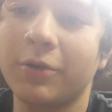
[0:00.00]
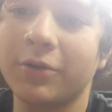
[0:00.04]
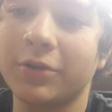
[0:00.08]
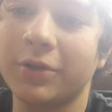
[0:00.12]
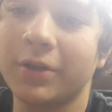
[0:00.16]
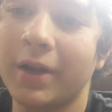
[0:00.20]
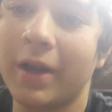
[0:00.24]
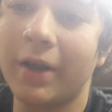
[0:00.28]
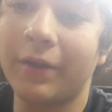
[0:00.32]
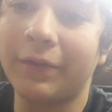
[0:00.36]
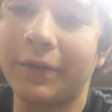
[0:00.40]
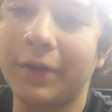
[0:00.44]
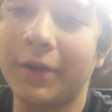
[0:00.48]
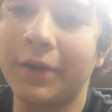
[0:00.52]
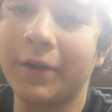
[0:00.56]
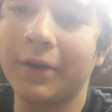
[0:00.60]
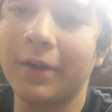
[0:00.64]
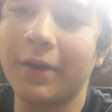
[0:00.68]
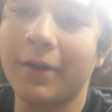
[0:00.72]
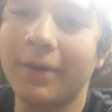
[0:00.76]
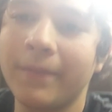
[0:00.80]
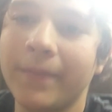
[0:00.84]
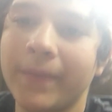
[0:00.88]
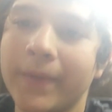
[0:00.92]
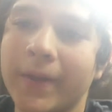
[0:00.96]
person out there, you
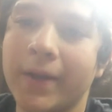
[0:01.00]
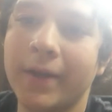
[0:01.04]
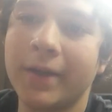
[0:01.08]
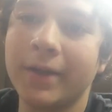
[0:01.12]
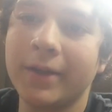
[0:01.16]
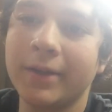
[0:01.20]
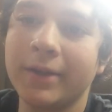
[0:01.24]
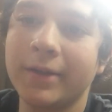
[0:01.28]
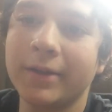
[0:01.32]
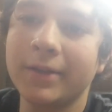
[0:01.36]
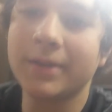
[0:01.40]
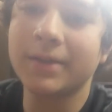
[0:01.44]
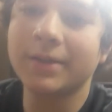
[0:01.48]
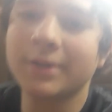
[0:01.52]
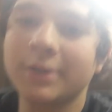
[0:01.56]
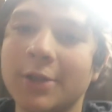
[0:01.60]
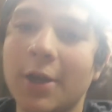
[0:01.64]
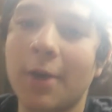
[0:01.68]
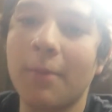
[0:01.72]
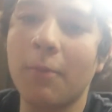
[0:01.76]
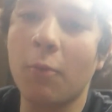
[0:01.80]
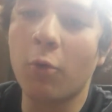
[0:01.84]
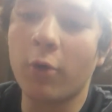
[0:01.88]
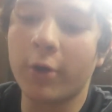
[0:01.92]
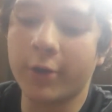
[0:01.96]
know.
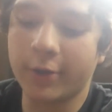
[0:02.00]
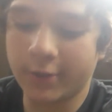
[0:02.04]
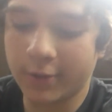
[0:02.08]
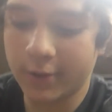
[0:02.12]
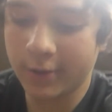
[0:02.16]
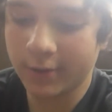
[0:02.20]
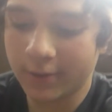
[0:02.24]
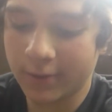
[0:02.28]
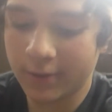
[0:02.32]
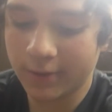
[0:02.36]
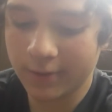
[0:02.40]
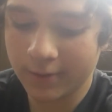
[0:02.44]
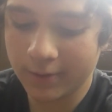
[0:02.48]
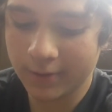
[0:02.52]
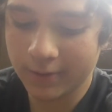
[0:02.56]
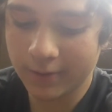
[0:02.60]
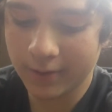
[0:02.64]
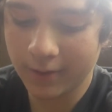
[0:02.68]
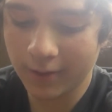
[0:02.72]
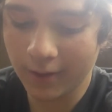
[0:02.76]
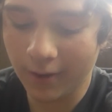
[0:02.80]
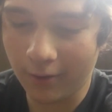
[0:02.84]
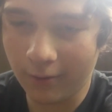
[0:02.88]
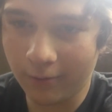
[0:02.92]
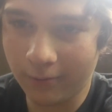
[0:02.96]
Somewhat,
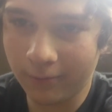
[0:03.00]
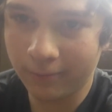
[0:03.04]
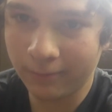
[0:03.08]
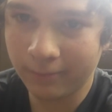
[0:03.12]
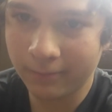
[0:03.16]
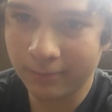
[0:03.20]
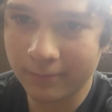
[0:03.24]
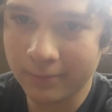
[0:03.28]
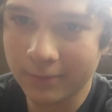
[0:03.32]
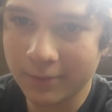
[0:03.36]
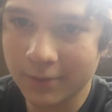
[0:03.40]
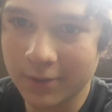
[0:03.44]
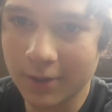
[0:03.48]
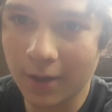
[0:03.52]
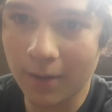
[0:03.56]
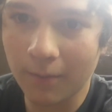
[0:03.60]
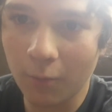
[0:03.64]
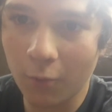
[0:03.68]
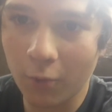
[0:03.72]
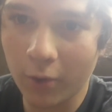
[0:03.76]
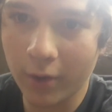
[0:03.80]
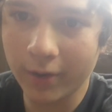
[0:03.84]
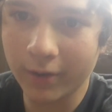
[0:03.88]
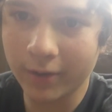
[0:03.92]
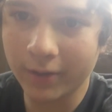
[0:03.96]
you know,
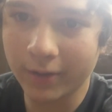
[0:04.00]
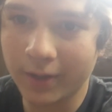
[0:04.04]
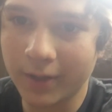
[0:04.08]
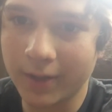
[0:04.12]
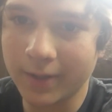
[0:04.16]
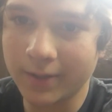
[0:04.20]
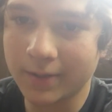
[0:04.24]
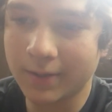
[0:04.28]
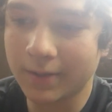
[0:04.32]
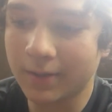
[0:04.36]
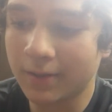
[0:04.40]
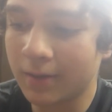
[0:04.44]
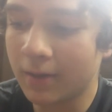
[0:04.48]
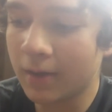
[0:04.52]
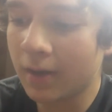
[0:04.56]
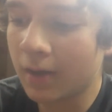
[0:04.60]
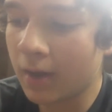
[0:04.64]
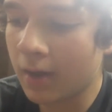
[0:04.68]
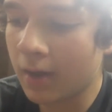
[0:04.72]
somewhat decent.